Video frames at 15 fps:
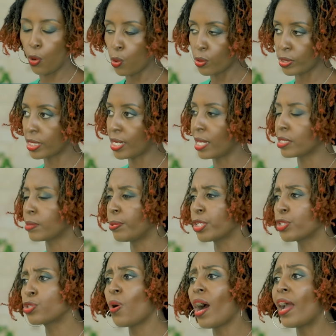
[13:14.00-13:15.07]
cost
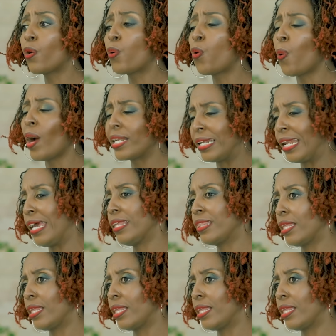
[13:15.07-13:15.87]
aspect. So I quite like